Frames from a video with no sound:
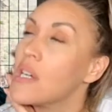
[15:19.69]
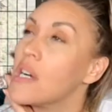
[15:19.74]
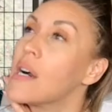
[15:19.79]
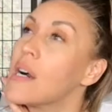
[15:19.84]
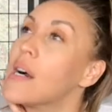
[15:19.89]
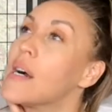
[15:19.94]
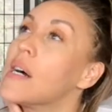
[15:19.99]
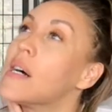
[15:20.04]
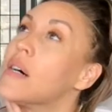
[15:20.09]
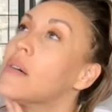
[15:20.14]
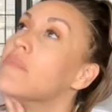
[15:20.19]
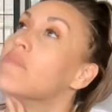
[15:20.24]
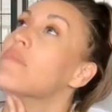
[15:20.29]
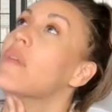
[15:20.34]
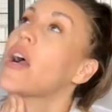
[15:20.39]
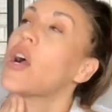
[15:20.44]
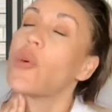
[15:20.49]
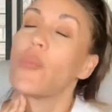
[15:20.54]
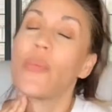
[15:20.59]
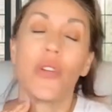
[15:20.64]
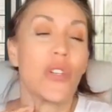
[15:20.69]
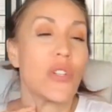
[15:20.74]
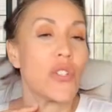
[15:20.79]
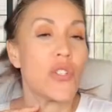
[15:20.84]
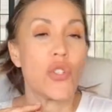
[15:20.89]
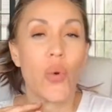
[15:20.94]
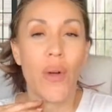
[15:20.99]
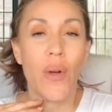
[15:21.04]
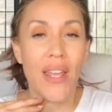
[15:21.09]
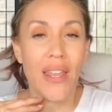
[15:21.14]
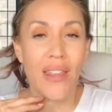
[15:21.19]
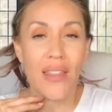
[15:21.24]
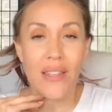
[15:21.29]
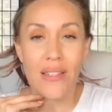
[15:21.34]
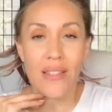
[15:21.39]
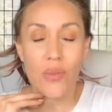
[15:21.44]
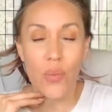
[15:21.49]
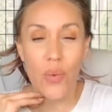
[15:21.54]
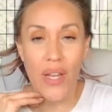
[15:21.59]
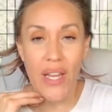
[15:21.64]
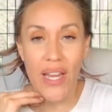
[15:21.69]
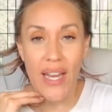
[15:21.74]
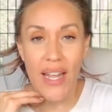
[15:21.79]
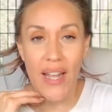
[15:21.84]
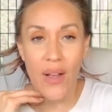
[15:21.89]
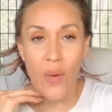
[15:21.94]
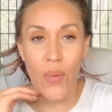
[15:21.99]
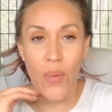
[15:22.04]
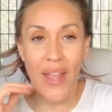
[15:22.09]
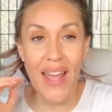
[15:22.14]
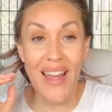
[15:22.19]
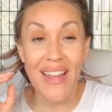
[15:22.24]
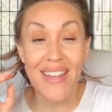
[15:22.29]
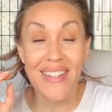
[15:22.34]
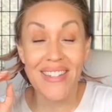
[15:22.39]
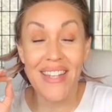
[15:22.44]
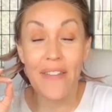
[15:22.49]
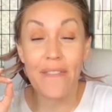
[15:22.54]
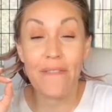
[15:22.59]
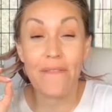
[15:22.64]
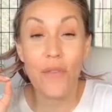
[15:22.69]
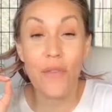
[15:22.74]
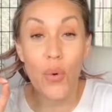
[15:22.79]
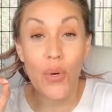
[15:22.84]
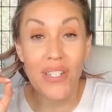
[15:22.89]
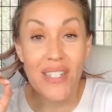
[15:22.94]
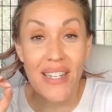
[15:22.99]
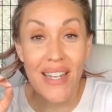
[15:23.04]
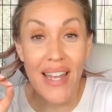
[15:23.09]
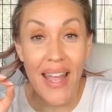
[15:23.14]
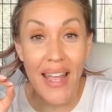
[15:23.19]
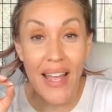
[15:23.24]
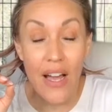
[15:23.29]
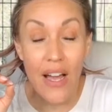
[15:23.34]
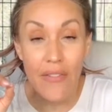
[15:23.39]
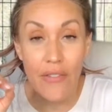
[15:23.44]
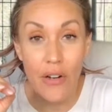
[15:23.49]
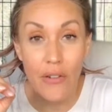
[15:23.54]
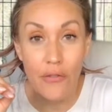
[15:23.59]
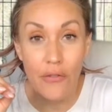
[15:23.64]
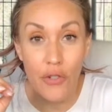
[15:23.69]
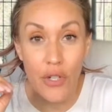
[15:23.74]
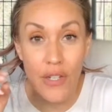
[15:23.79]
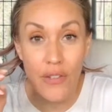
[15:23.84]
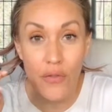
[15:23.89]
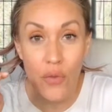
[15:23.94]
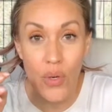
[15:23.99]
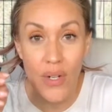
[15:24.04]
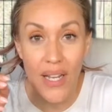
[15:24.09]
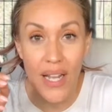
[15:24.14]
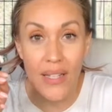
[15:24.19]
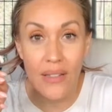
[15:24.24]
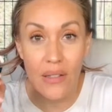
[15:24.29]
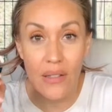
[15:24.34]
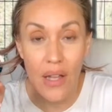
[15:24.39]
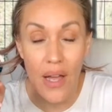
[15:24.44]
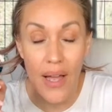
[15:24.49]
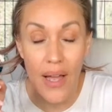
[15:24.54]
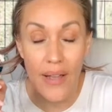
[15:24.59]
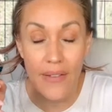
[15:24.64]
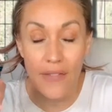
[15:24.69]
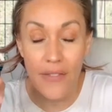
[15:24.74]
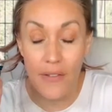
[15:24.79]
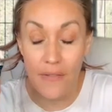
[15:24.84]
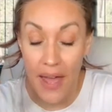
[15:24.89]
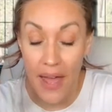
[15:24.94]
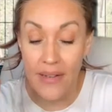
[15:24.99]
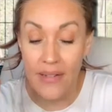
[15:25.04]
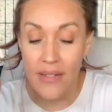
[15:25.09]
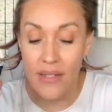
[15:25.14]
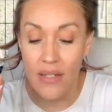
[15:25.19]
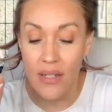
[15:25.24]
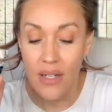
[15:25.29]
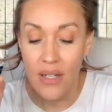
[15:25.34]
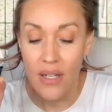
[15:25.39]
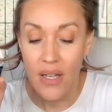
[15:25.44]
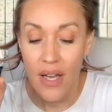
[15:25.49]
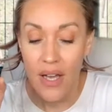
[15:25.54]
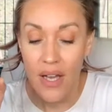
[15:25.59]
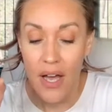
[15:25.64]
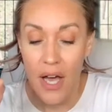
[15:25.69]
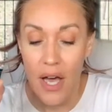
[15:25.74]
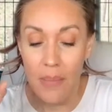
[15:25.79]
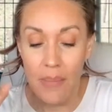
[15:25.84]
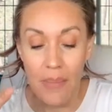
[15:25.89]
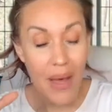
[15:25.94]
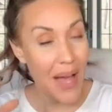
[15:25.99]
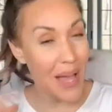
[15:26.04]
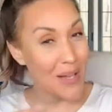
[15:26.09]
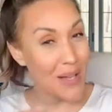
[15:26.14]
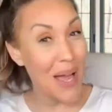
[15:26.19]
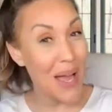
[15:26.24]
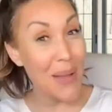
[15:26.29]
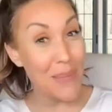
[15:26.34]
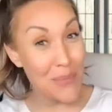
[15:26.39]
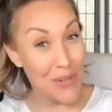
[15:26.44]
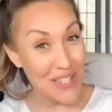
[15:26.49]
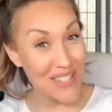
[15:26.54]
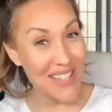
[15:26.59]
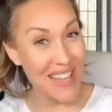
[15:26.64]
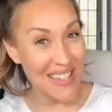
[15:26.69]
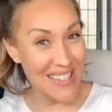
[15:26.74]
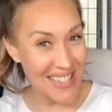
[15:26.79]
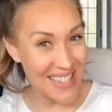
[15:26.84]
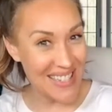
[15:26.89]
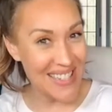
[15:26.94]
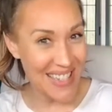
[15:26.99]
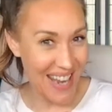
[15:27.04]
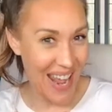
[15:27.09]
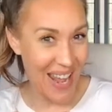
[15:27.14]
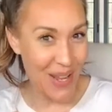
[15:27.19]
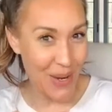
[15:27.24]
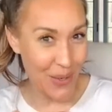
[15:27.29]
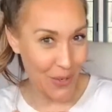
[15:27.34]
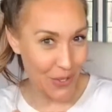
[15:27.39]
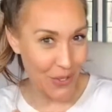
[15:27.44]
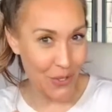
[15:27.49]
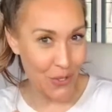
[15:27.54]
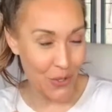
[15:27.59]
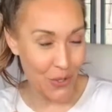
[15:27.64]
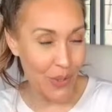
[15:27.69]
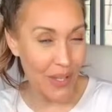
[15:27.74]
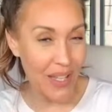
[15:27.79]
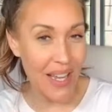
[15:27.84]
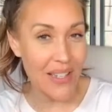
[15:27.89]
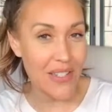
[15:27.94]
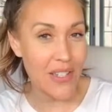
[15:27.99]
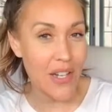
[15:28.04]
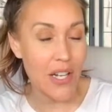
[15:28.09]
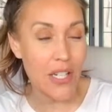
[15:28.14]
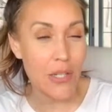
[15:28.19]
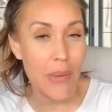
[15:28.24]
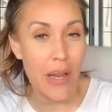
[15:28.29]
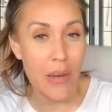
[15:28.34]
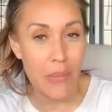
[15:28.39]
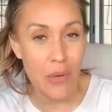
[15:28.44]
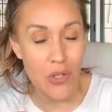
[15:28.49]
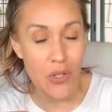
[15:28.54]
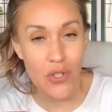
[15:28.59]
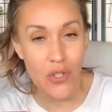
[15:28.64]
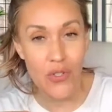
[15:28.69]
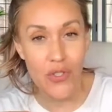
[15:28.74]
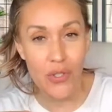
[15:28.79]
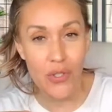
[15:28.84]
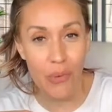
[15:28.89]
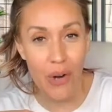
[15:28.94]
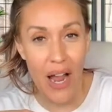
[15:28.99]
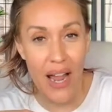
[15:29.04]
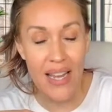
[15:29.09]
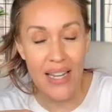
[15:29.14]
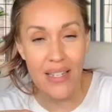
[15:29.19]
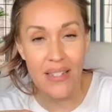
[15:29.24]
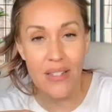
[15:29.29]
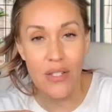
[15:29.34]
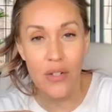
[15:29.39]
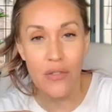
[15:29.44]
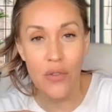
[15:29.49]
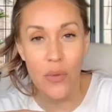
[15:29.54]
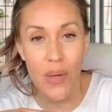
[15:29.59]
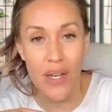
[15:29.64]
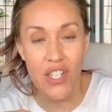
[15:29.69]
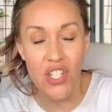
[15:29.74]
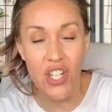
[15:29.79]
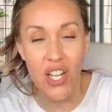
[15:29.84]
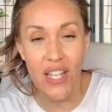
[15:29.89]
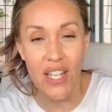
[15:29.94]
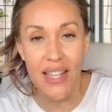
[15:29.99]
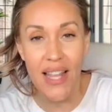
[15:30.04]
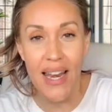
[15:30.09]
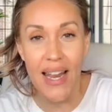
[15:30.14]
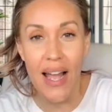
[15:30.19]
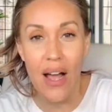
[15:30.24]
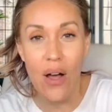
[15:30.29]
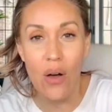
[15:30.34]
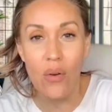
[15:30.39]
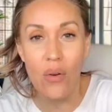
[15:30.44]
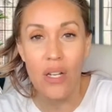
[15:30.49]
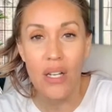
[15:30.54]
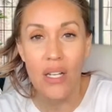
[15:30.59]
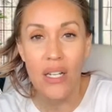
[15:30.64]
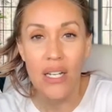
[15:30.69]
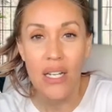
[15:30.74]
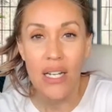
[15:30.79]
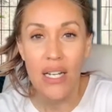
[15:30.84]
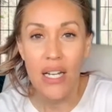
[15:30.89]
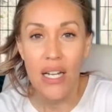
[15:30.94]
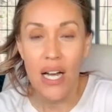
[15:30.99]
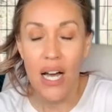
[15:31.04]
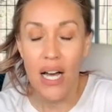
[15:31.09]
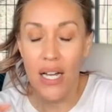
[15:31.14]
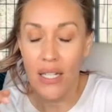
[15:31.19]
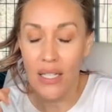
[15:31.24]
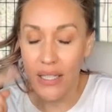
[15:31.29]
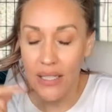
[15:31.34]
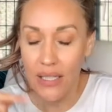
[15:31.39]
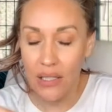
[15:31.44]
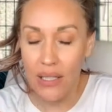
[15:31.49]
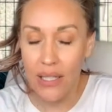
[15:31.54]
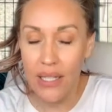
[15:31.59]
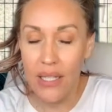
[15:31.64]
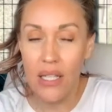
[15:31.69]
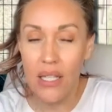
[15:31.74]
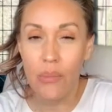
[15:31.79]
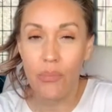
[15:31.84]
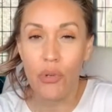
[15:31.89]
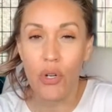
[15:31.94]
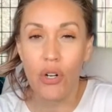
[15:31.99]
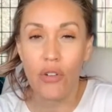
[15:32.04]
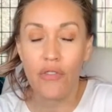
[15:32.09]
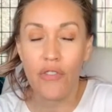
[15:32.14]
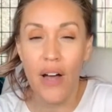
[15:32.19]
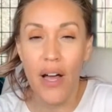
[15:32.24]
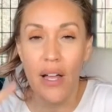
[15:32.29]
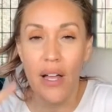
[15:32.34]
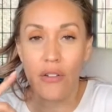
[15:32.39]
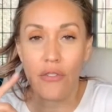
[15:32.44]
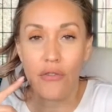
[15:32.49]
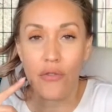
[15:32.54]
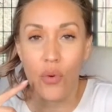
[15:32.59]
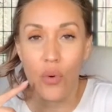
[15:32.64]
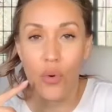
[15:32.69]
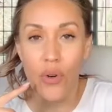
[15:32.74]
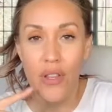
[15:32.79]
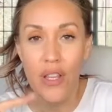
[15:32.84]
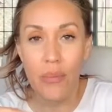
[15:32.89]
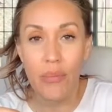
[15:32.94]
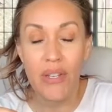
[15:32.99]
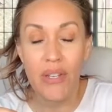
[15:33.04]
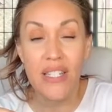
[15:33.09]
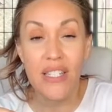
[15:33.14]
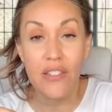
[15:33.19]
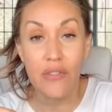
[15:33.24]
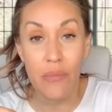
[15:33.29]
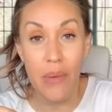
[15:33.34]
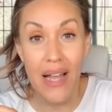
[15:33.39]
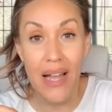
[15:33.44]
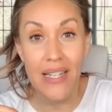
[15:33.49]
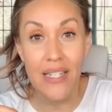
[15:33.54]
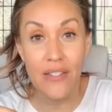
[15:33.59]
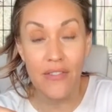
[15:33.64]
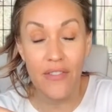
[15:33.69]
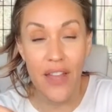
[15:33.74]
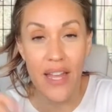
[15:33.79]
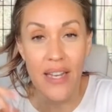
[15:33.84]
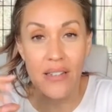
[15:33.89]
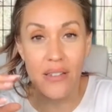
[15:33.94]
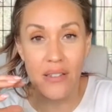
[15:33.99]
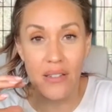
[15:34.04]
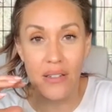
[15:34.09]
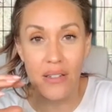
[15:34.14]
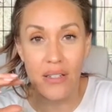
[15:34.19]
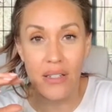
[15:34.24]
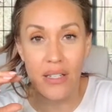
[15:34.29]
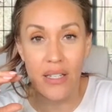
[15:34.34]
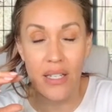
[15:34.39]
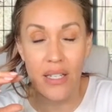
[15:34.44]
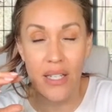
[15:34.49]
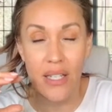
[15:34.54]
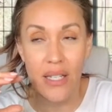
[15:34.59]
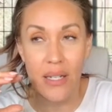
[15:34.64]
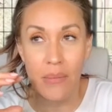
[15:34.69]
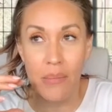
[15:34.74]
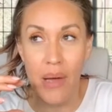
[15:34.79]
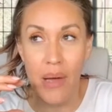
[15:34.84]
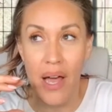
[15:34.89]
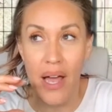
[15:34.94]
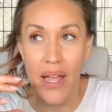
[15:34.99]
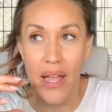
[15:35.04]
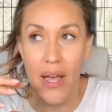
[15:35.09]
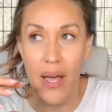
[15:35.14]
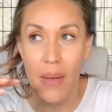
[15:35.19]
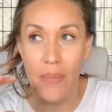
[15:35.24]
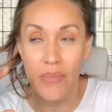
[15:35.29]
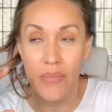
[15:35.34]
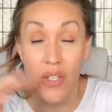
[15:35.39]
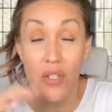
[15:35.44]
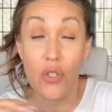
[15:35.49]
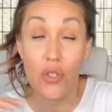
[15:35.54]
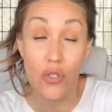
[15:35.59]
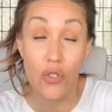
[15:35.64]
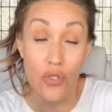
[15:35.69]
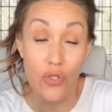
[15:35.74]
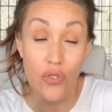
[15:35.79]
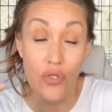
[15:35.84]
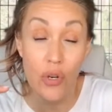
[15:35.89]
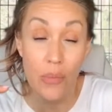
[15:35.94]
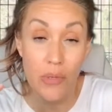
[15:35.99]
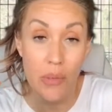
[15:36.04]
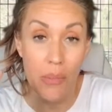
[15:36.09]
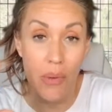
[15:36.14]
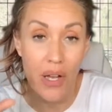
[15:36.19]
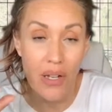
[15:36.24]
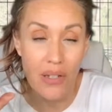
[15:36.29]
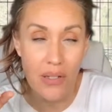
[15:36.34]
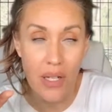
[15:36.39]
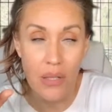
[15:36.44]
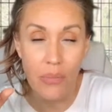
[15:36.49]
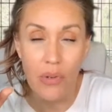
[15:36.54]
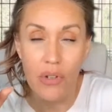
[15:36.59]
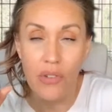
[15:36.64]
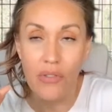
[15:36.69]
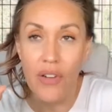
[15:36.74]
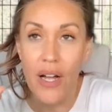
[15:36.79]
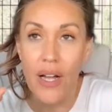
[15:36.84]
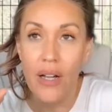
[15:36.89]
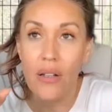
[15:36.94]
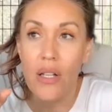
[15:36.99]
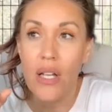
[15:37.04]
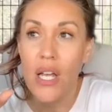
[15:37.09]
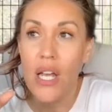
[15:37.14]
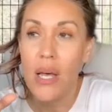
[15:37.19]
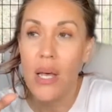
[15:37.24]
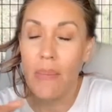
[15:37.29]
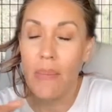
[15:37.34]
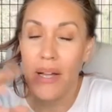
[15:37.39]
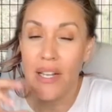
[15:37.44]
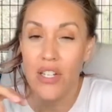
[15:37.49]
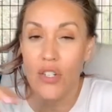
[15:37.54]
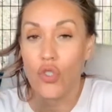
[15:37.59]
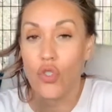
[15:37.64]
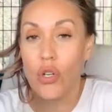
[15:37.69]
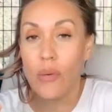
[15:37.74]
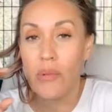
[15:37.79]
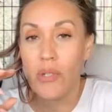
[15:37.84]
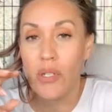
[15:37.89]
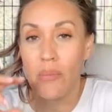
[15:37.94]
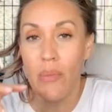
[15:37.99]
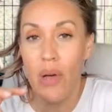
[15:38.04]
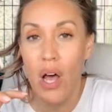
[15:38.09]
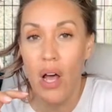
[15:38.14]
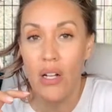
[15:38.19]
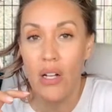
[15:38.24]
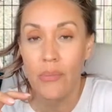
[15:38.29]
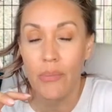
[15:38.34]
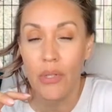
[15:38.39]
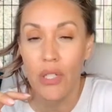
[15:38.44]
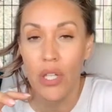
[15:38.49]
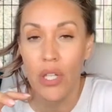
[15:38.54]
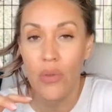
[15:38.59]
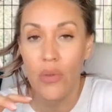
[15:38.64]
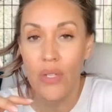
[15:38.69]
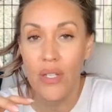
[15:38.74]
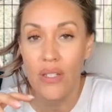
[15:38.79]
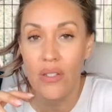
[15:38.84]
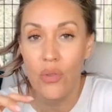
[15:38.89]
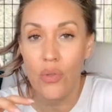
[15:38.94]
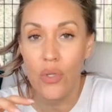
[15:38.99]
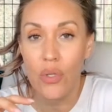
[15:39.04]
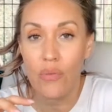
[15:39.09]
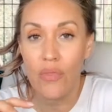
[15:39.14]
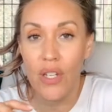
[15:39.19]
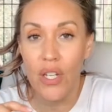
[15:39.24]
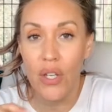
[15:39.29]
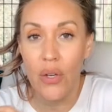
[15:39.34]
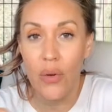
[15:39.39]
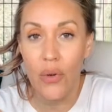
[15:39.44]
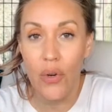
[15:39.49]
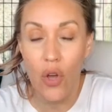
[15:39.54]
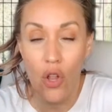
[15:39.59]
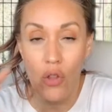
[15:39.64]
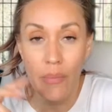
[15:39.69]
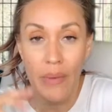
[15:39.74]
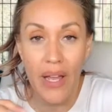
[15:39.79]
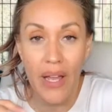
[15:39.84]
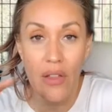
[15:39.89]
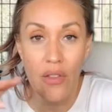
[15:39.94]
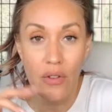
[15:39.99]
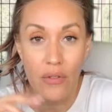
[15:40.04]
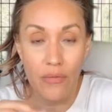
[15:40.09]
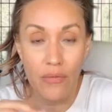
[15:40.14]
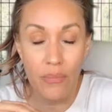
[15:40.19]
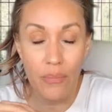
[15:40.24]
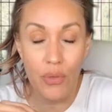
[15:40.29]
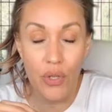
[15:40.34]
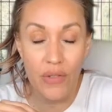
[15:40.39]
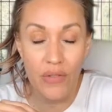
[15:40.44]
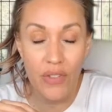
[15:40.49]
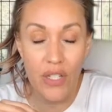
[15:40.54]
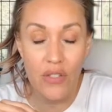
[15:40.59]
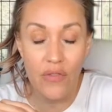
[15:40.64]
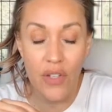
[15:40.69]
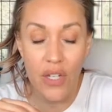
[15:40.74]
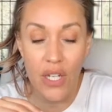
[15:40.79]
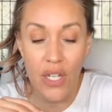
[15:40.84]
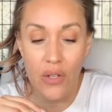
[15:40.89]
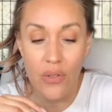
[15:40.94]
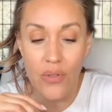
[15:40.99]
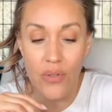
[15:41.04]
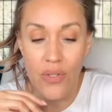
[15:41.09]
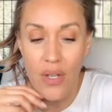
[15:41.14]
I hope you're enjoying this reading. We had day 4 today of our free 4-day live event. I presented today, yours truly. I talked about emotional sobriety. So if you want to check that out, click the link in the profile for the Peace of Mind event in my the description box, not the profile. My description box below this YouTube video and all my other previous videos.